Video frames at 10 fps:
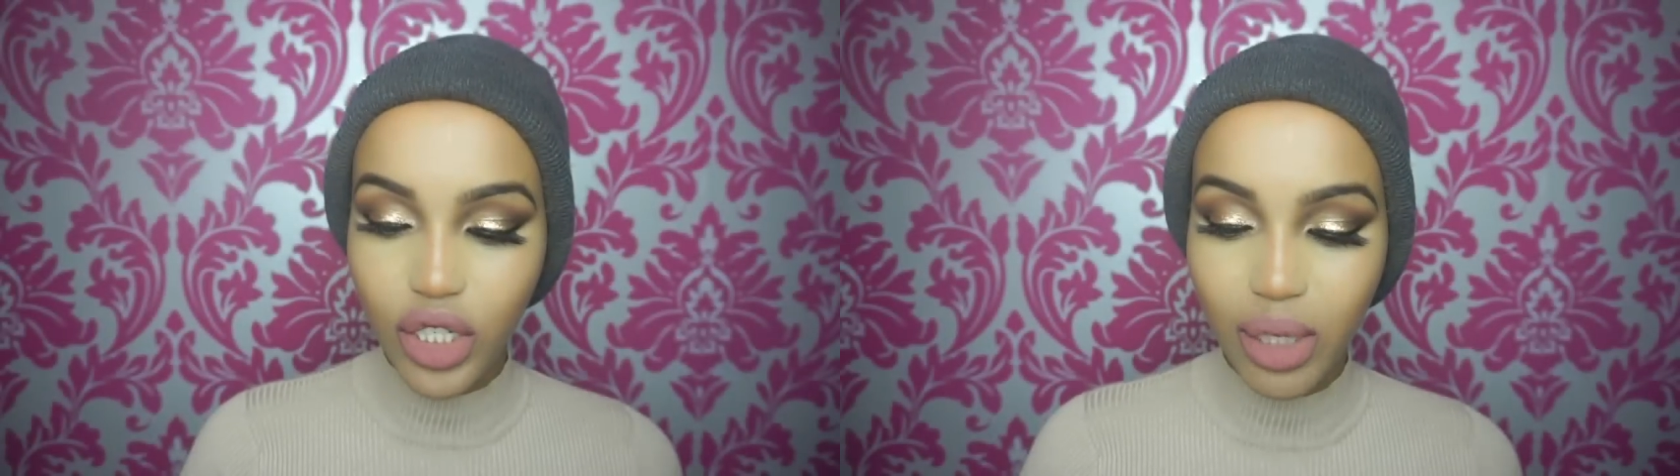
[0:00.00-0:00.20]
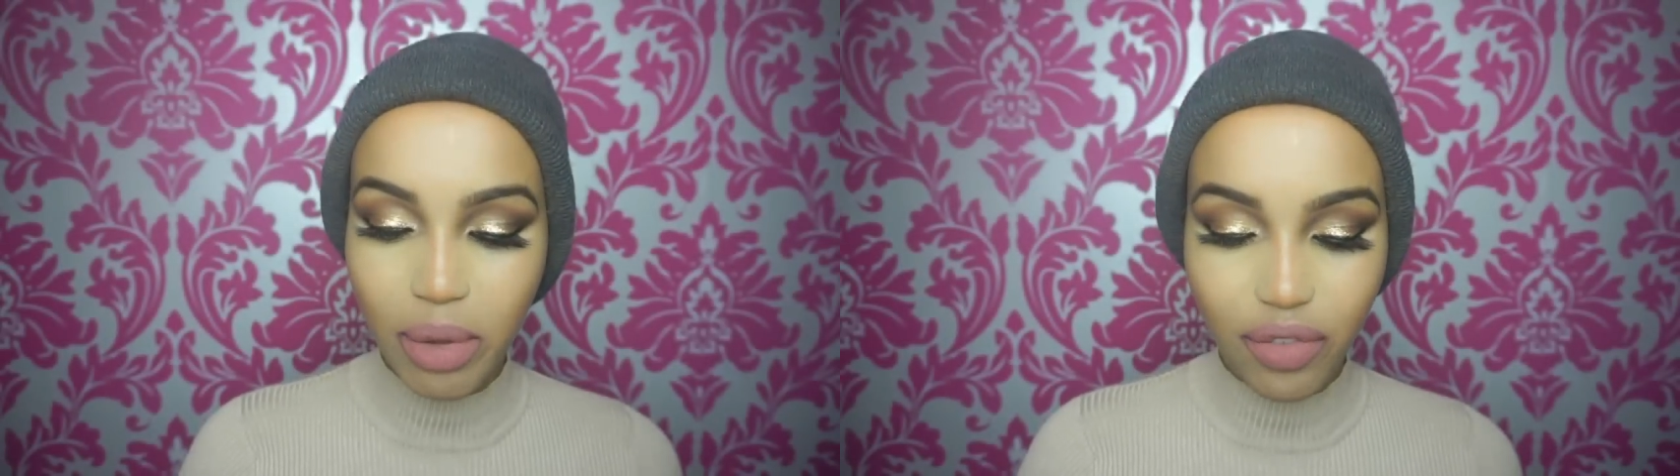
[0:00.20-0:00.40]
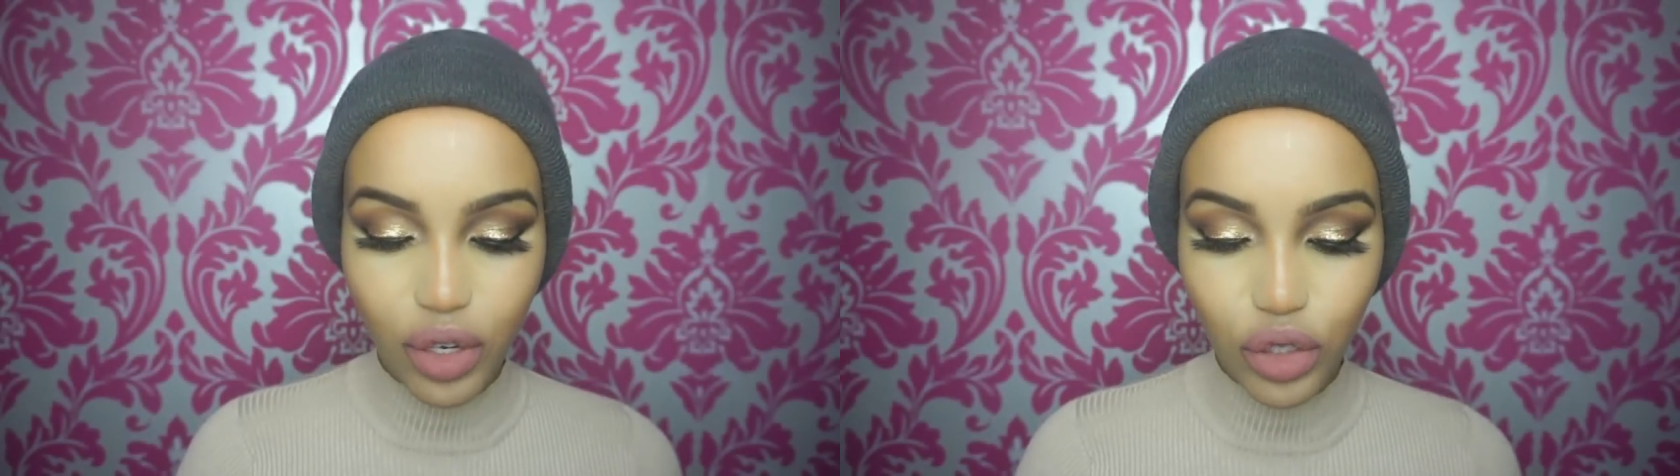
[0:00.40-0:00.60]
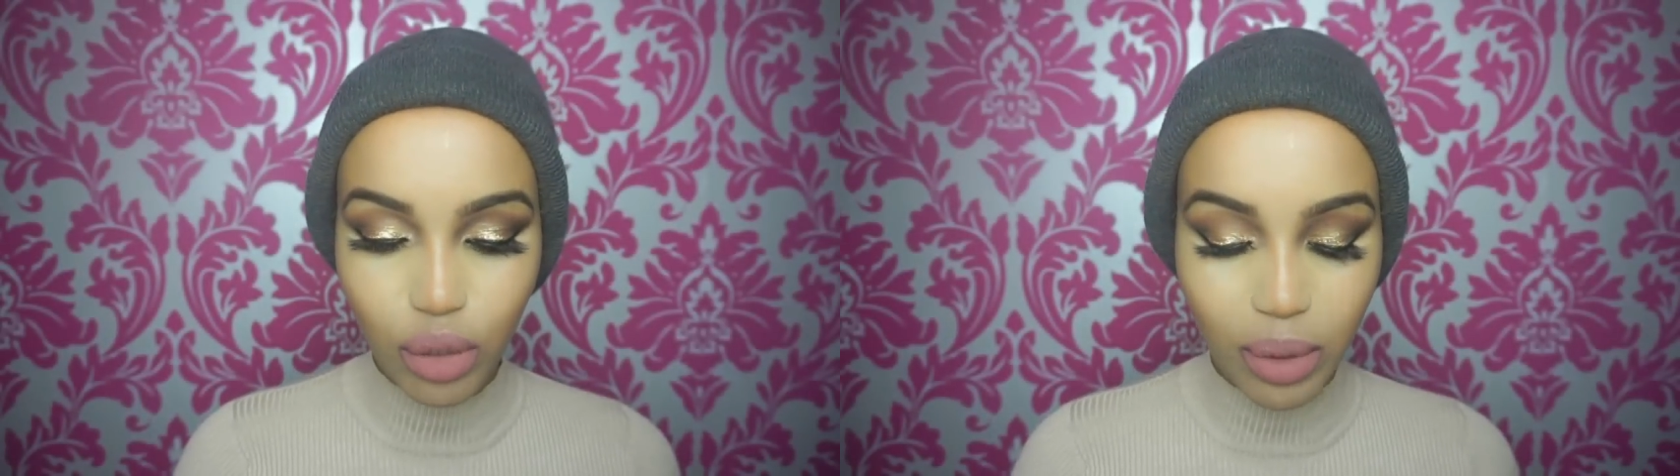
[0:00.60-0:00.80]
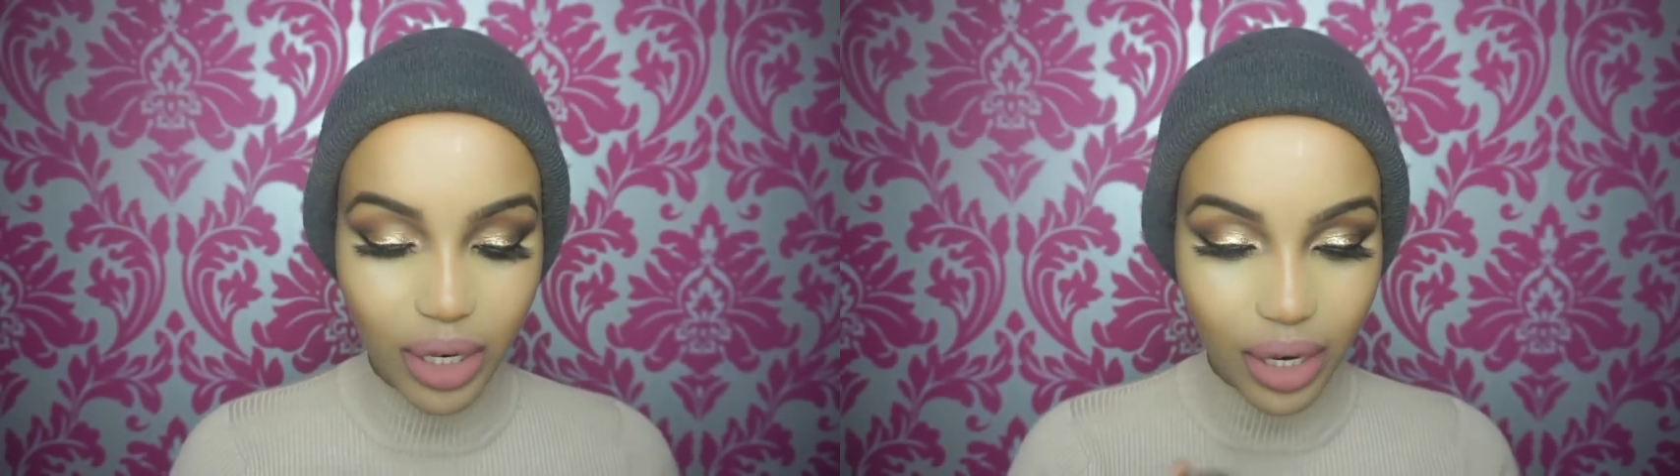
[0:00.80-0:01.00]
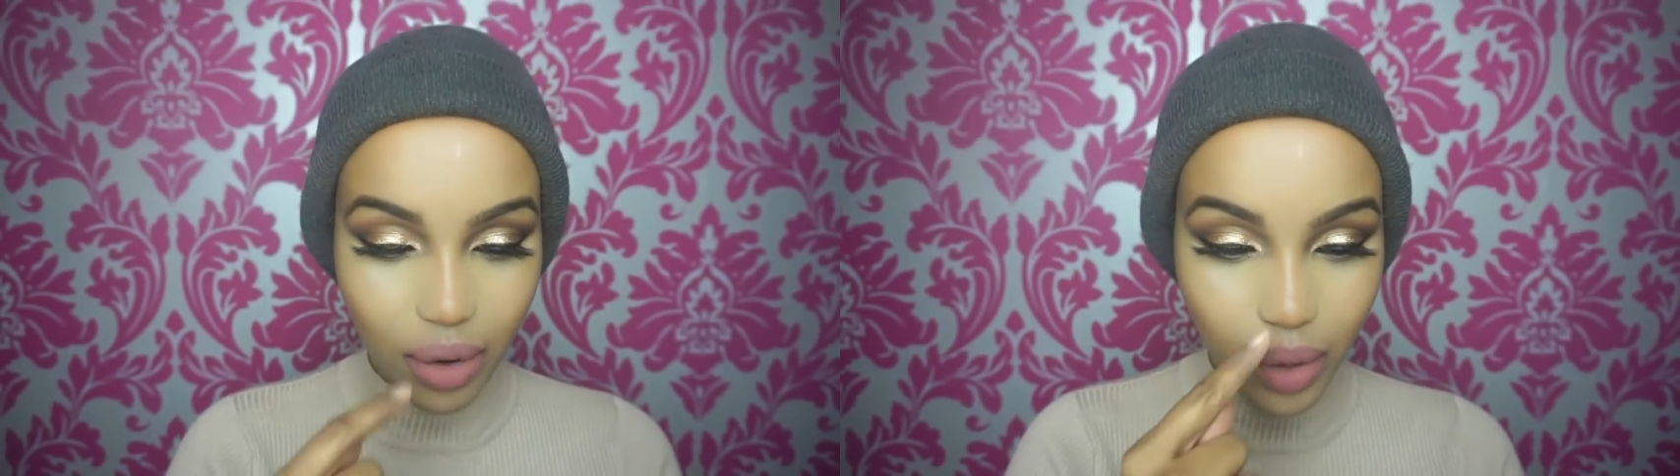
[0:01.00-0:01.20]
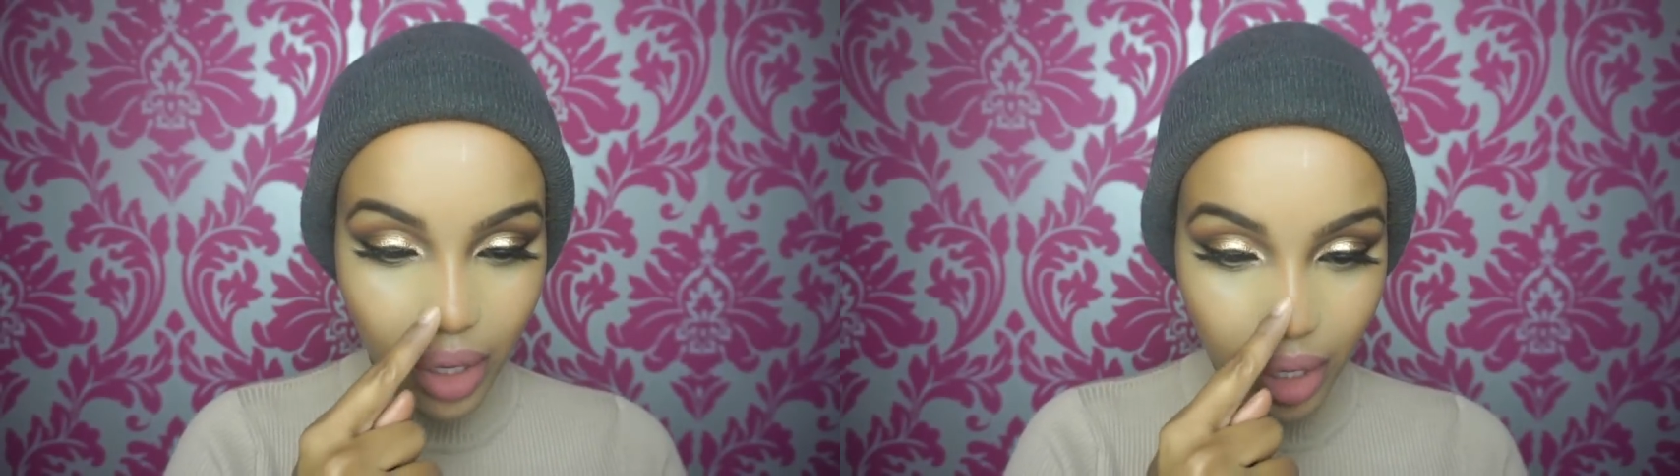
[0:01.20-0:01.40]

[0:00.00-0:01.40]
gonna take my fingers to blend it out.